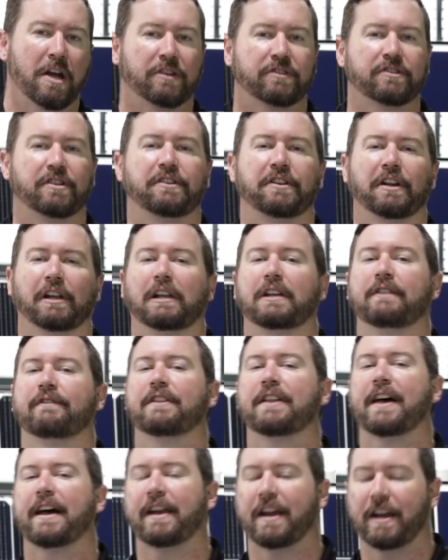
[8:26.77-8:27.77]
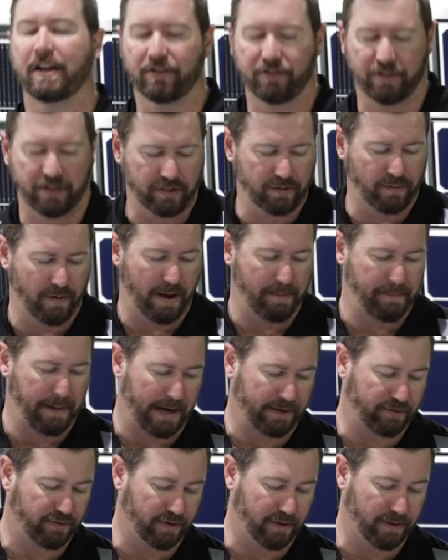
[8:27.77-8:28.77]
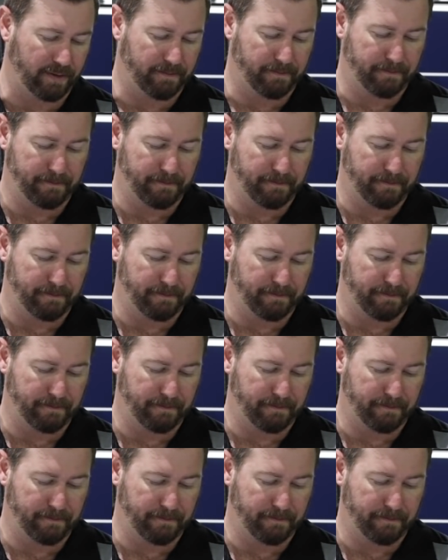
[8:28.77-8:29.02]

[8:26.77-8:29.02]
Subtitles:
to deliver that energy to our battery.